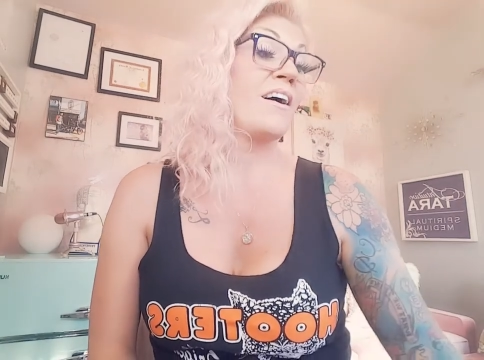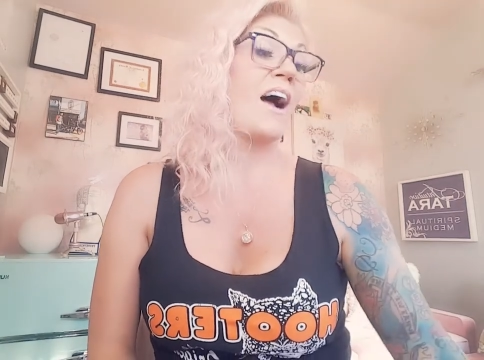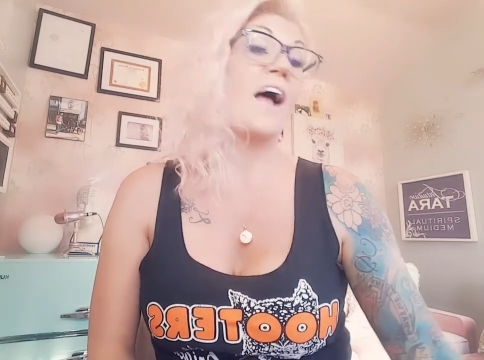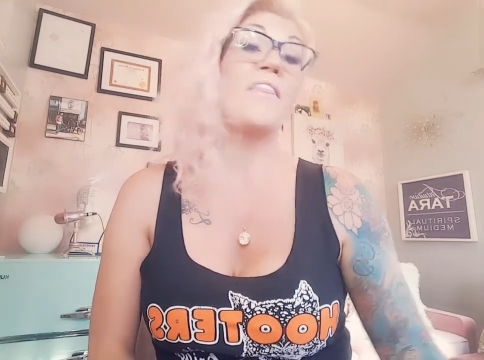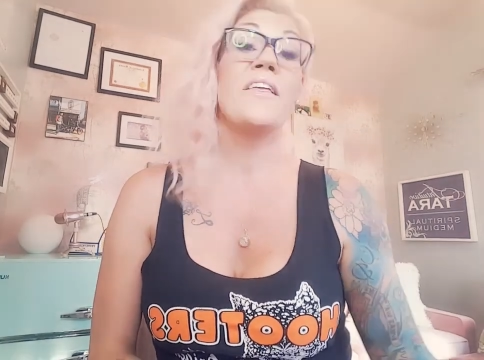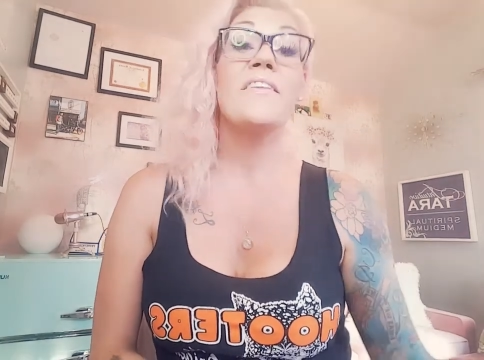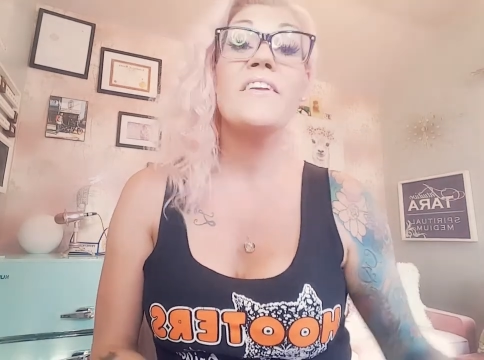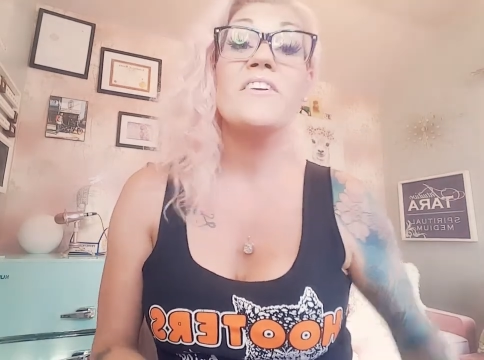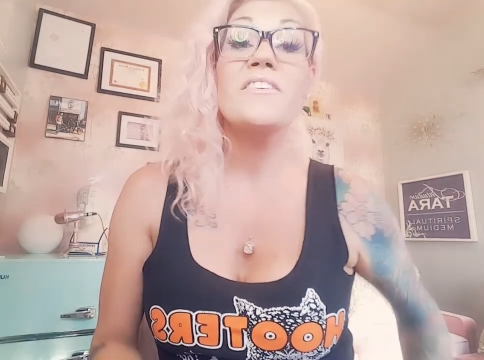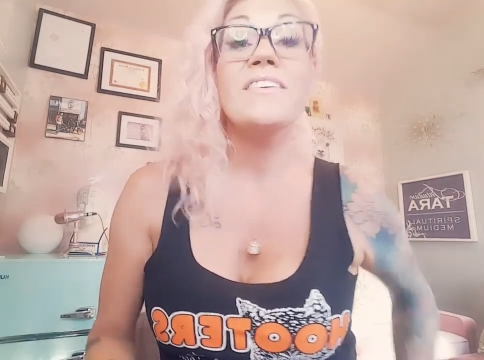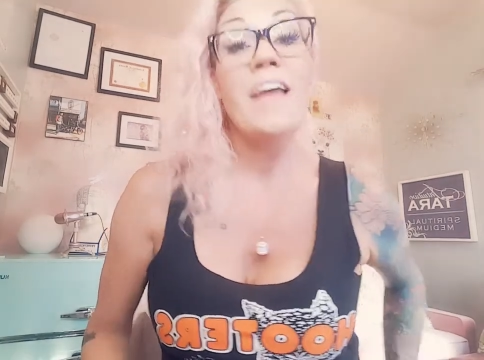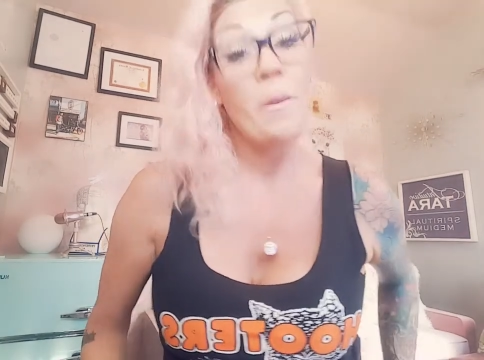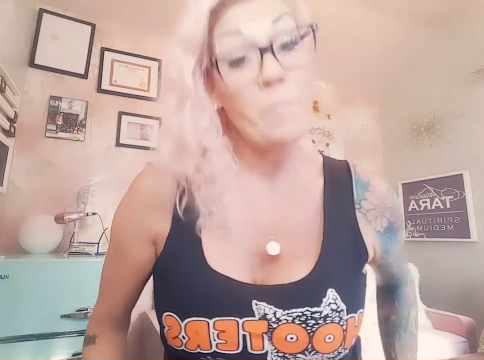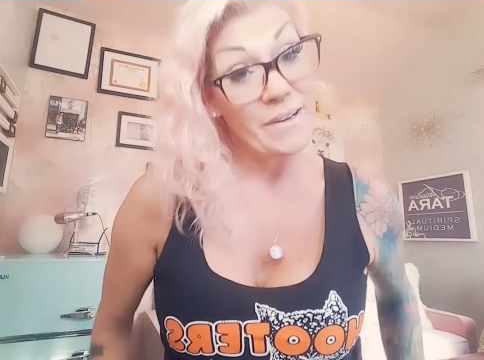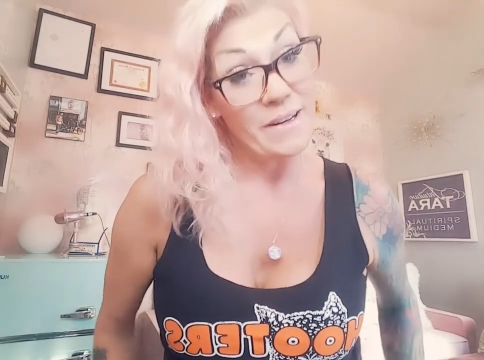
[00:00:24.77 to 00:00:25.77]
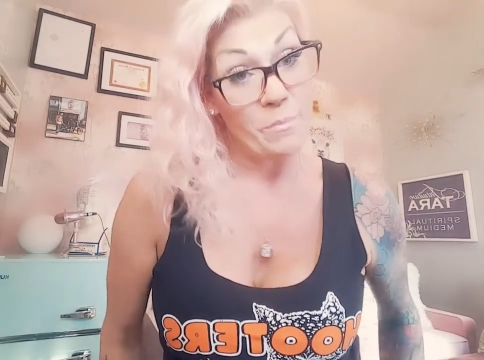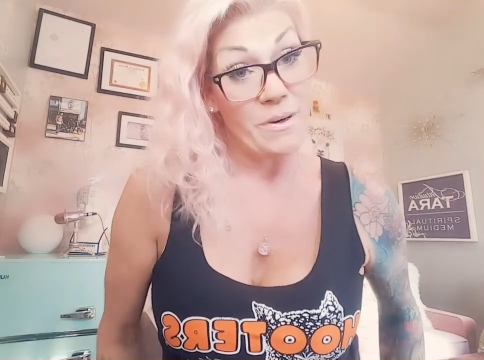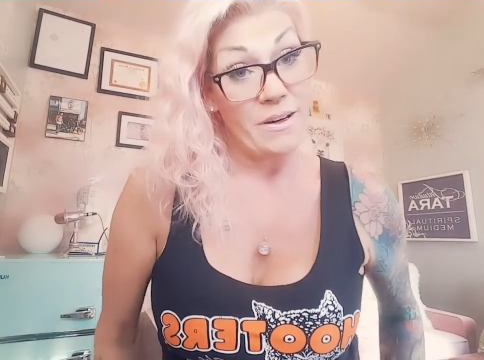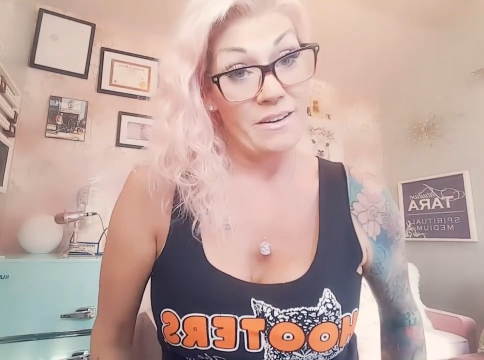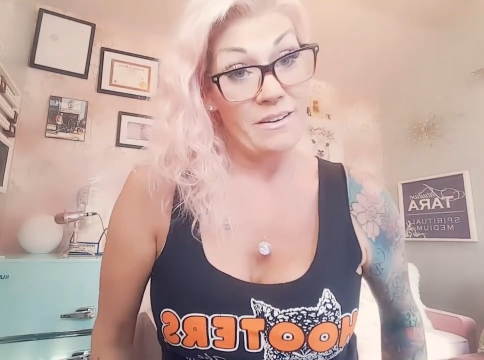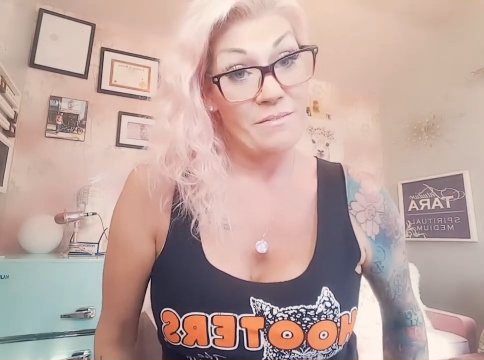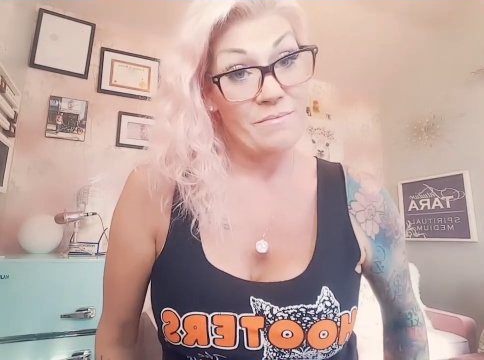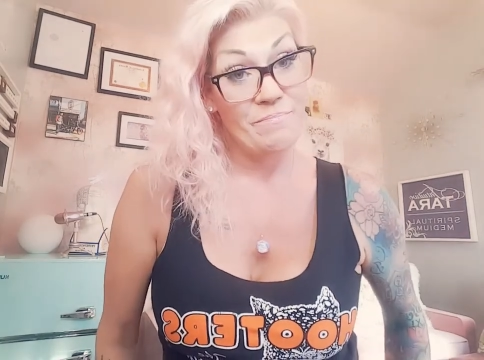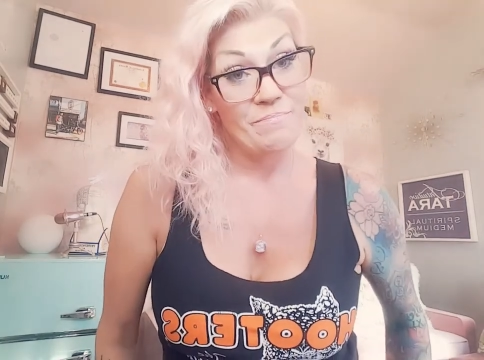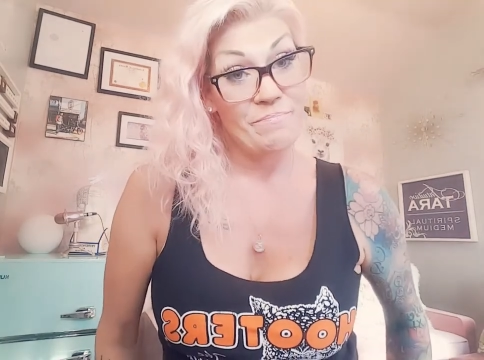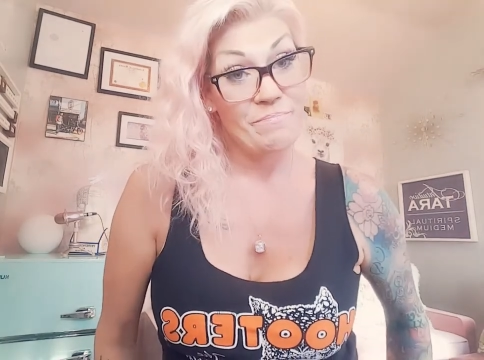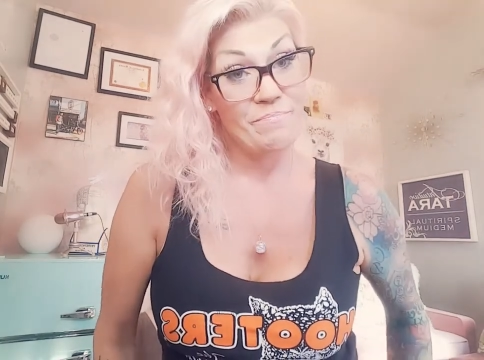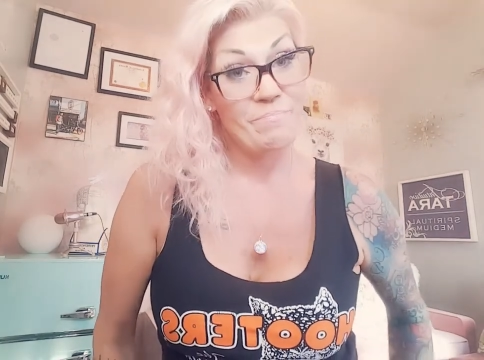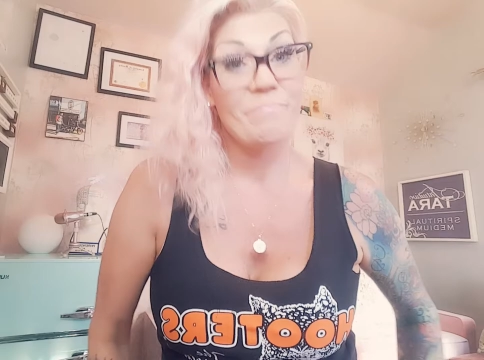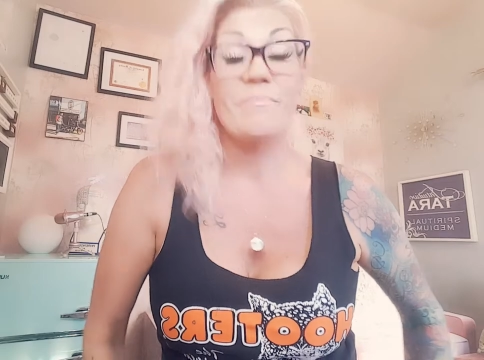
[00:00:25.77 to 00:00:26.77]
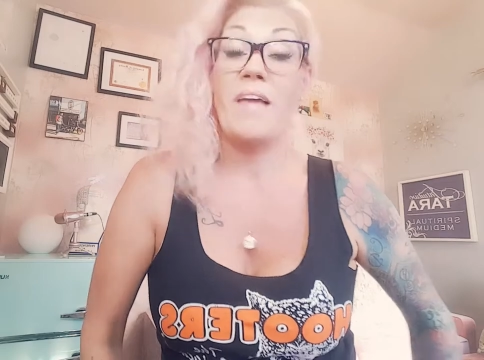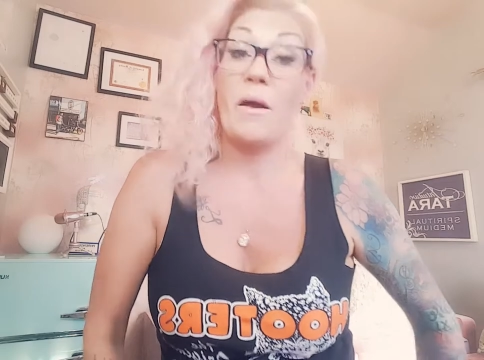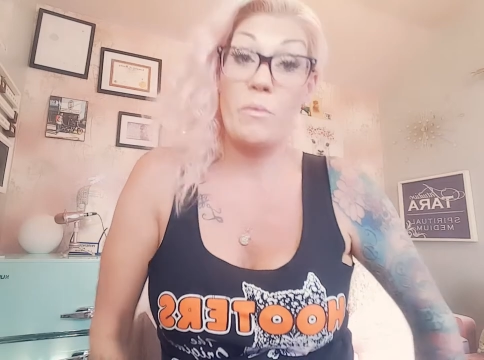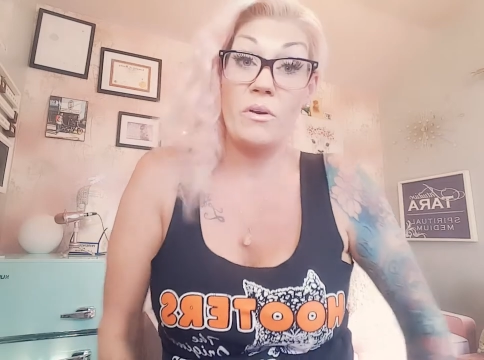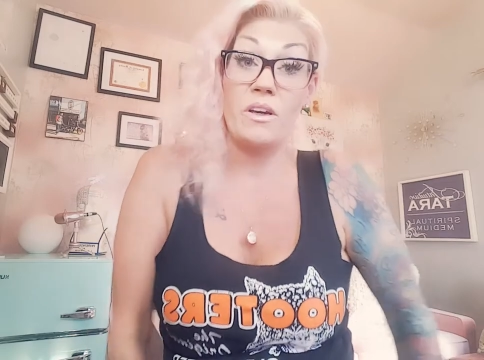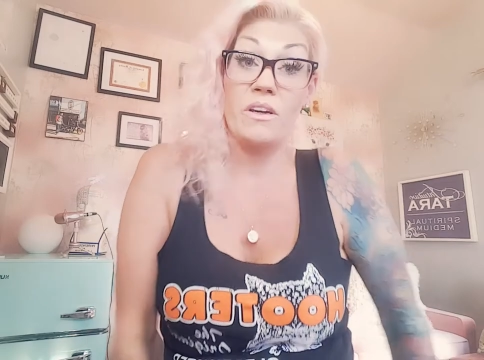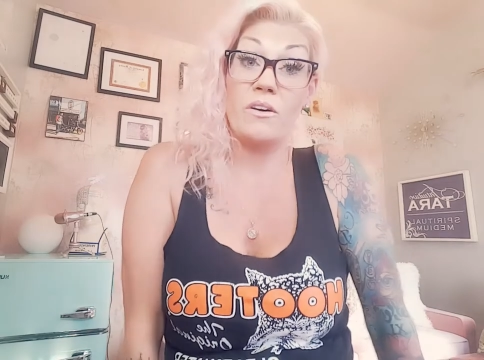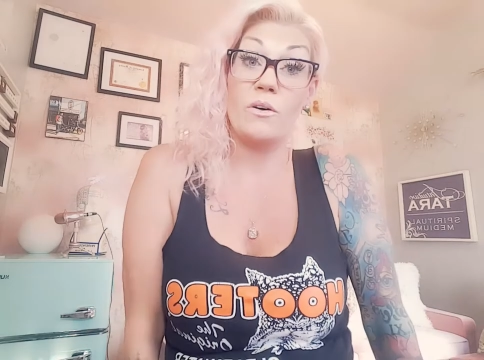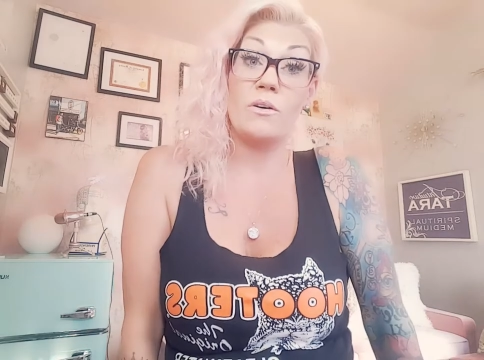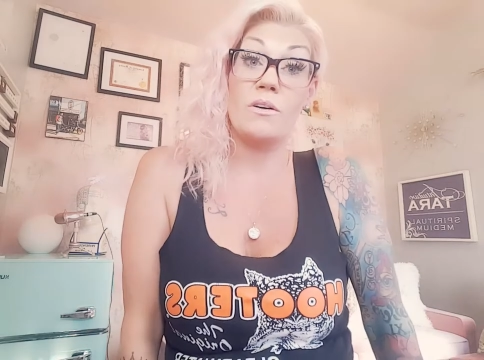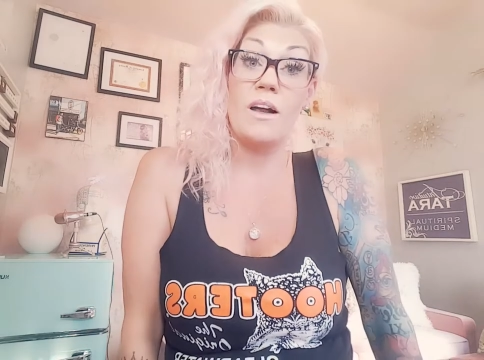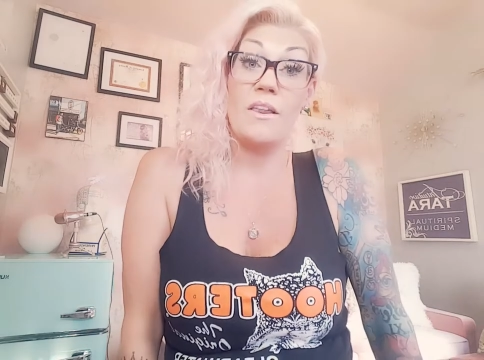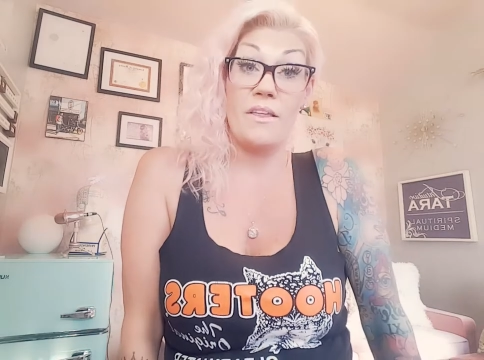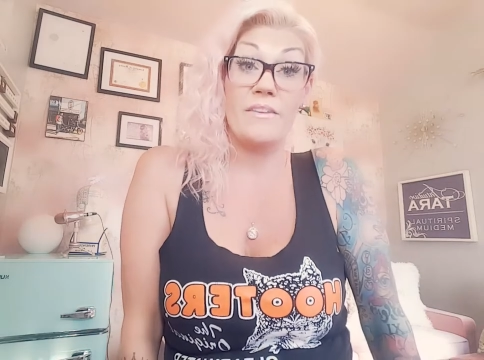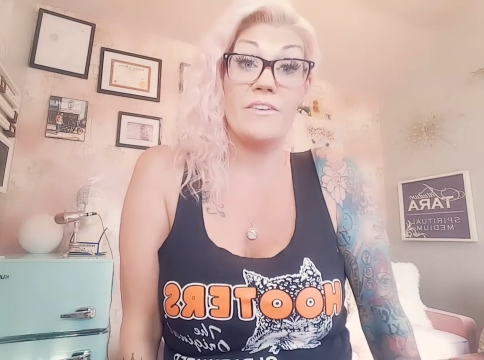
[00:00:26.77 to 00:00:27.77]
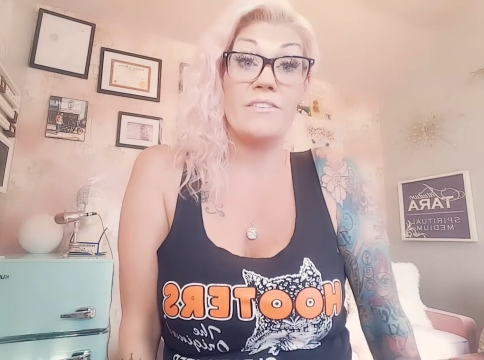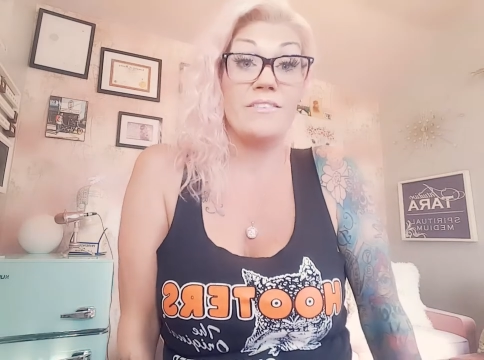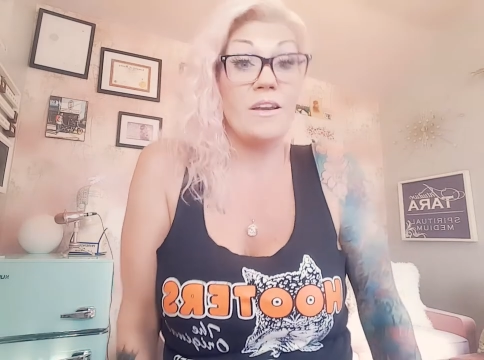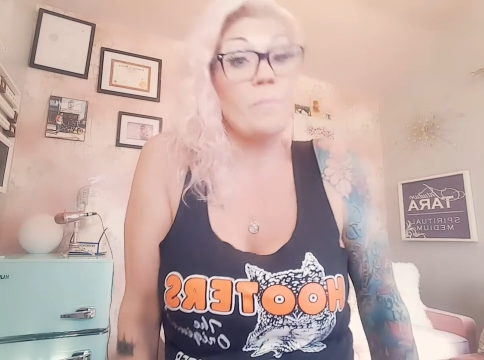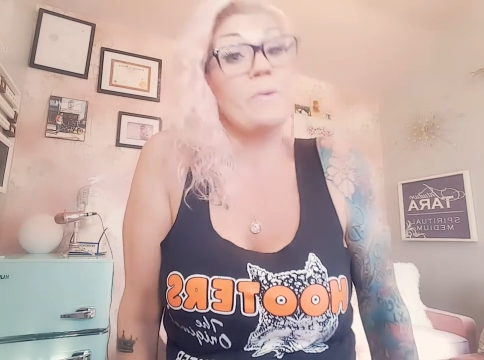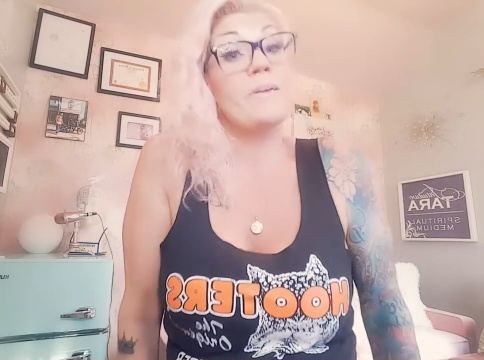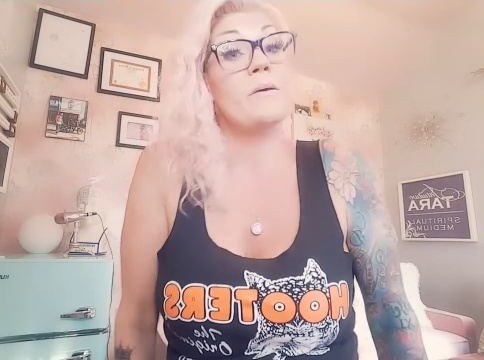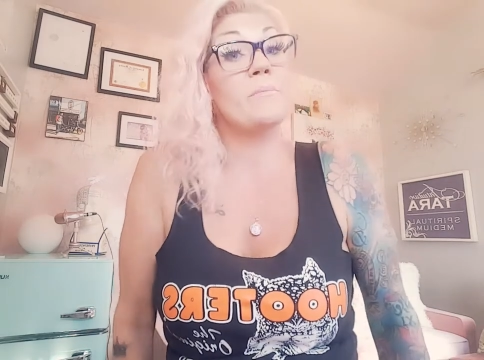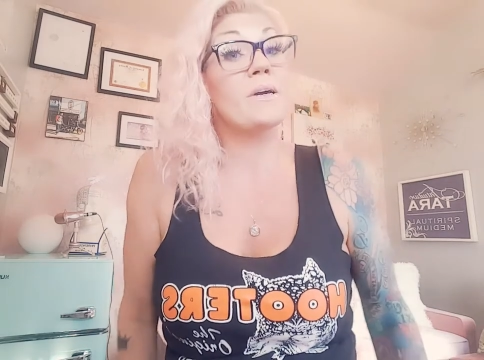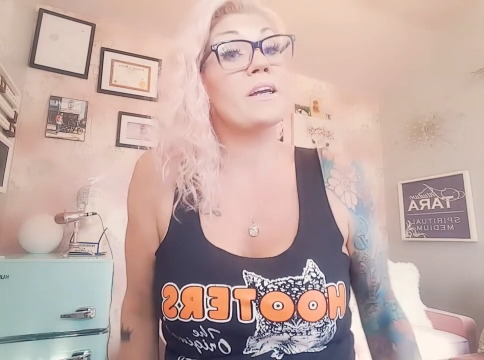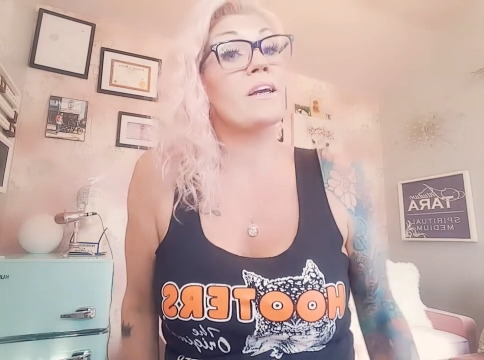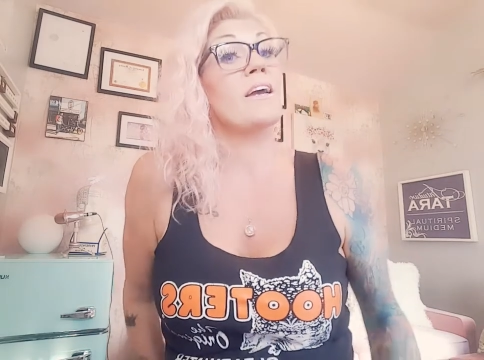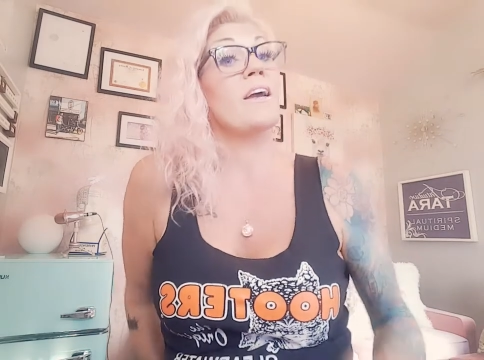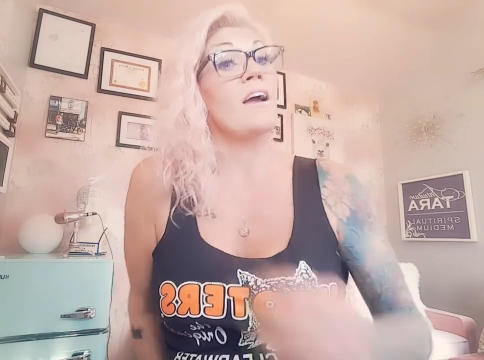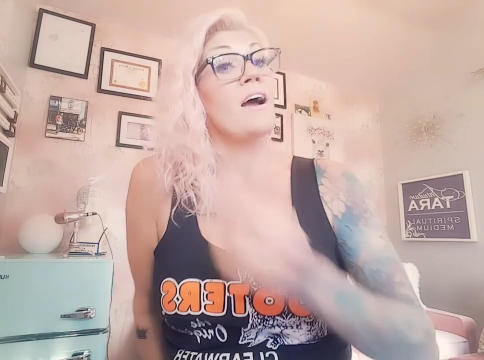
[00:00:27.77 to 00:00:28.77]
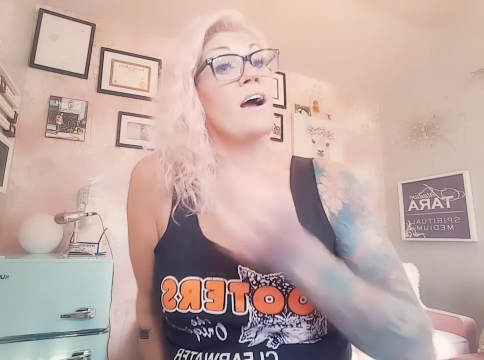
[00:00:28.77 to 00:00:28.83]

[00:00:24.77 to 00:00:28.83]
I think there's an epidemic. I really do. I think there's an epidemic.